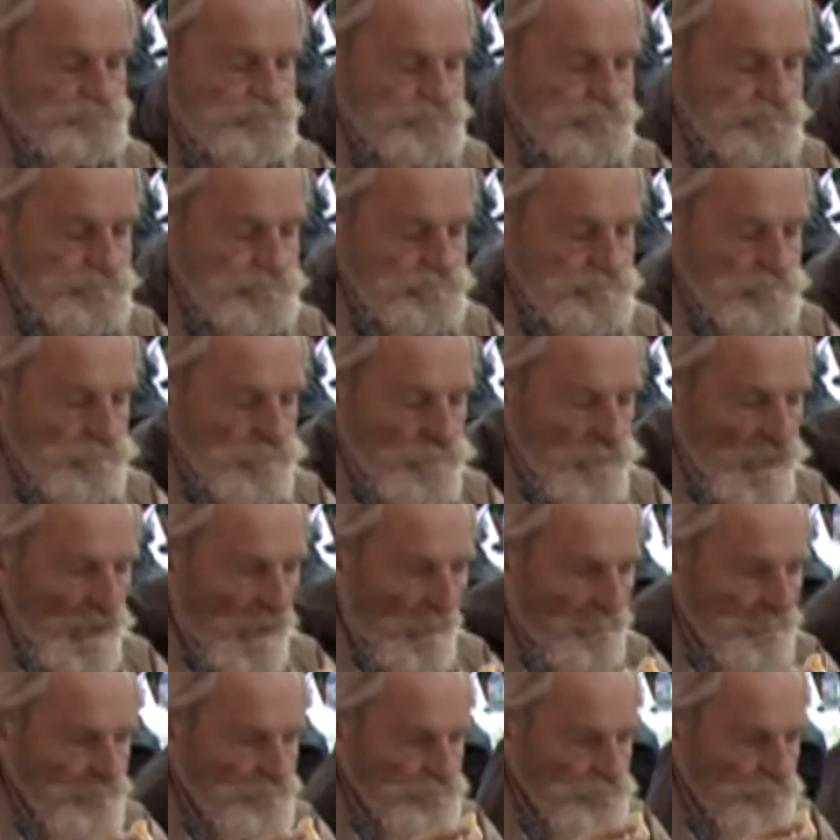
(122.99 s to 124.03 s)
and jackets
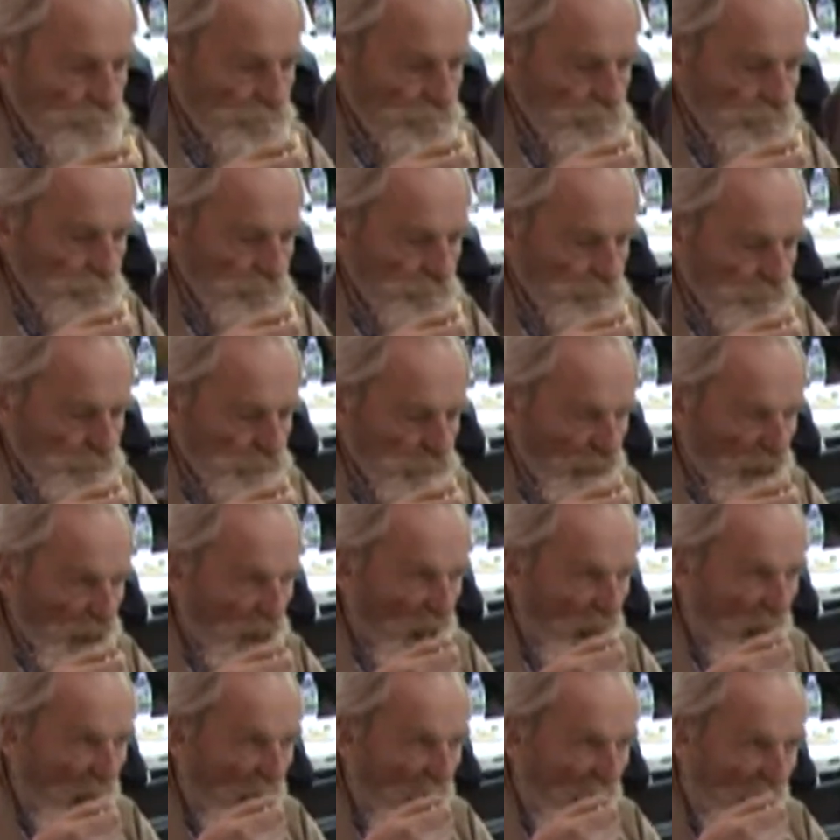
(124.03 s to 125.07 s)
at Christmas dinner
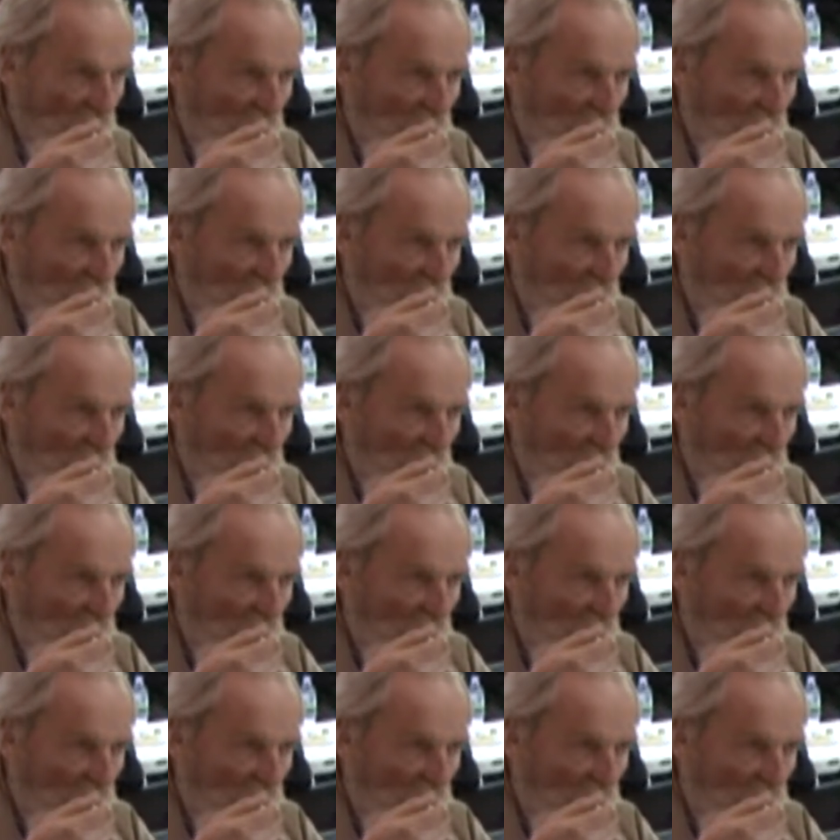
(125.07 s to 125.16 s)
also.